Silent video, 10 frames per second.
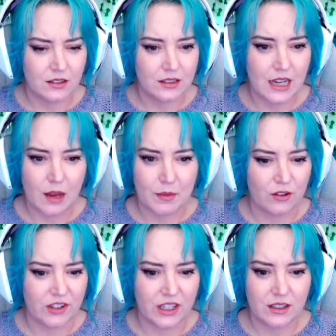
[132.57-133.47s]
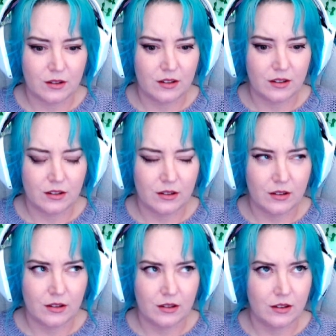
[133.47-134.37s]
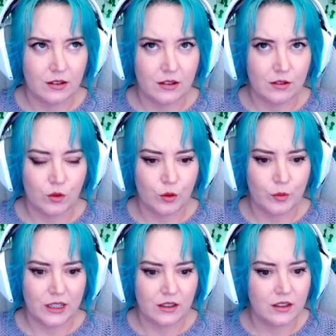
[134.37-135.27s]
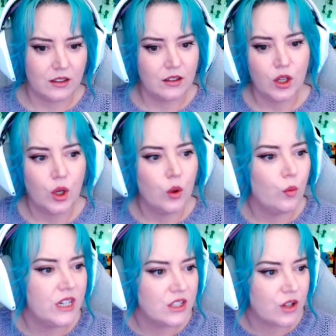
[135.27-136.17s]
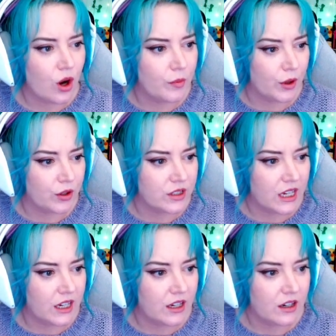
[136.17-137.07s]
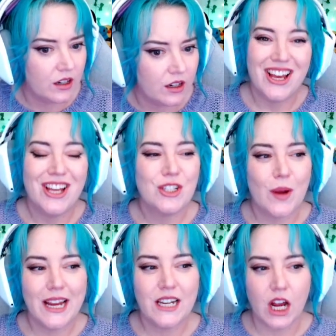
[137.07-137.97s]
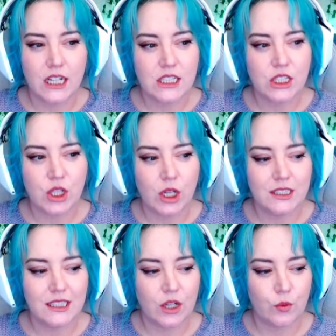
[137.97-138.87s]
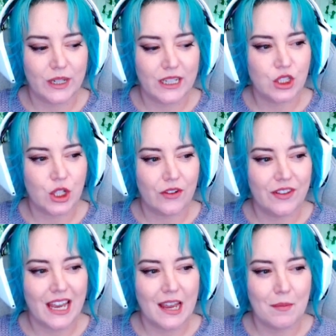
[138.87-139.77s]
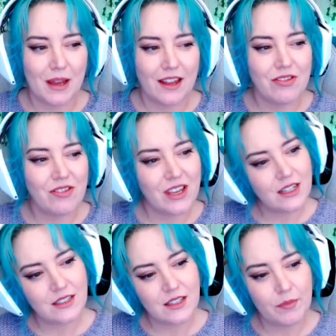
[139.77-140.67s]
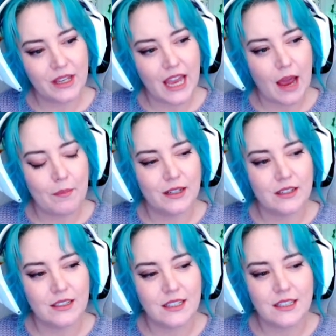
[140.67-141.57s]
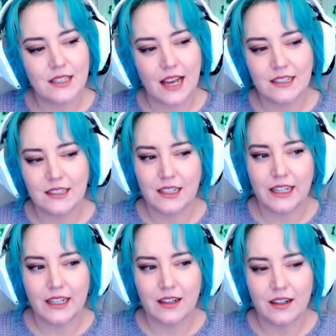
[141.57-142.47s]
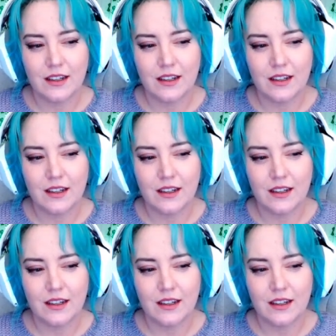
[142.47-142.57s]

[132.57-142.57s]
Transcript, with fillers: Not Melvin. Ruben. When is our birthday? So I had uninstalled and then reinstalled the game, and I think something happened, because this is acting like